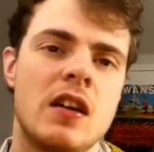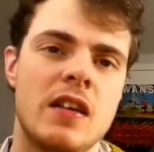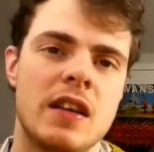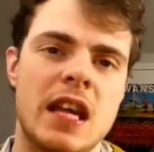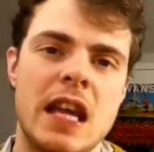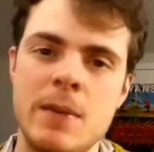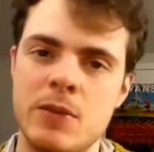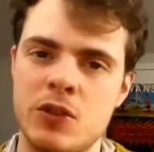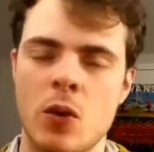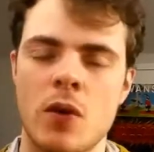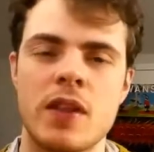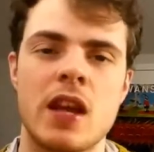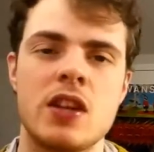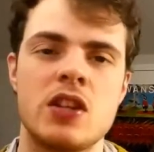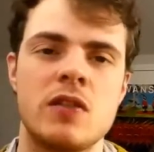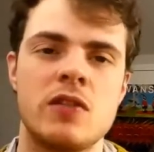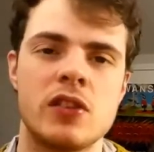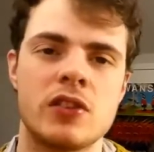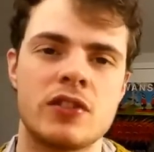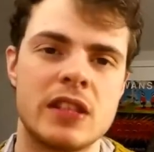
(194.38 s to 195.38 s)
keeps you on the edge
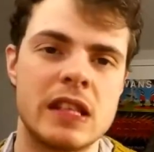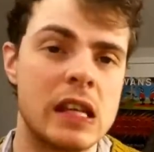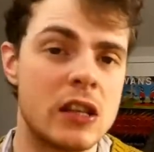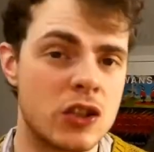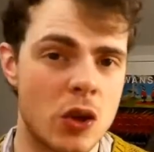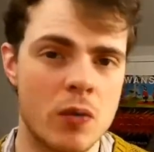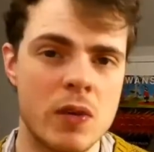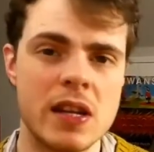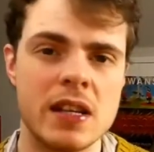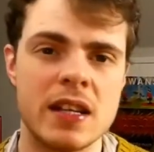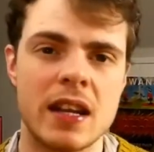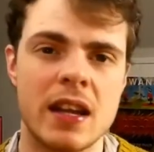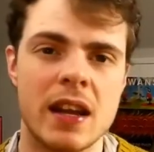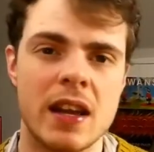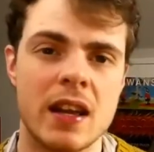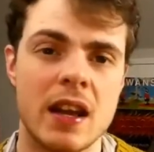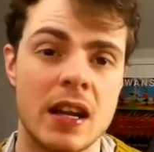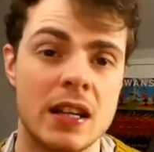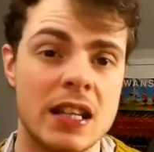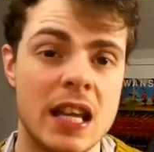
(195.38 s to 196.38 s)
of your seat as you're reading it,
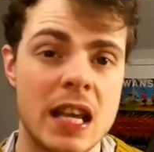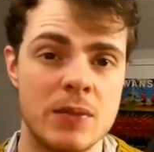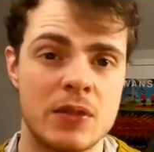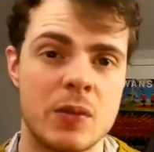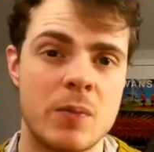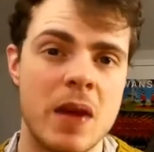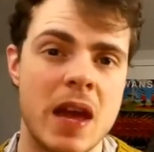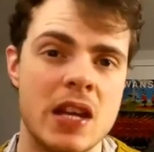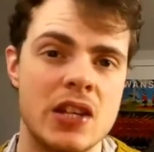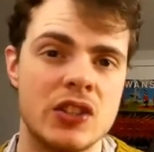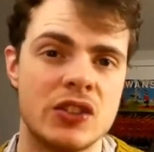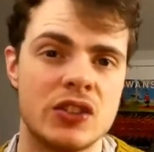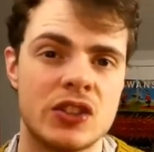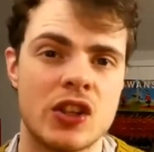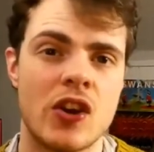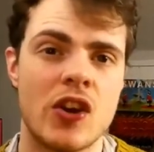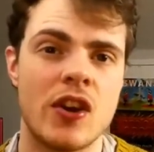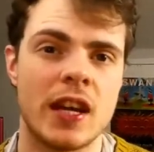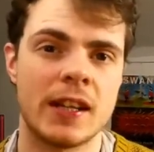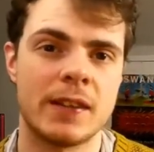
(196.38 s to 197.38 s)
and keeps the pages
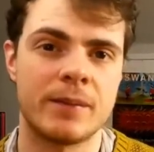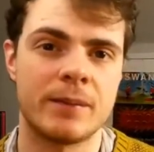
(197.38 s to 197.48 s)
turning.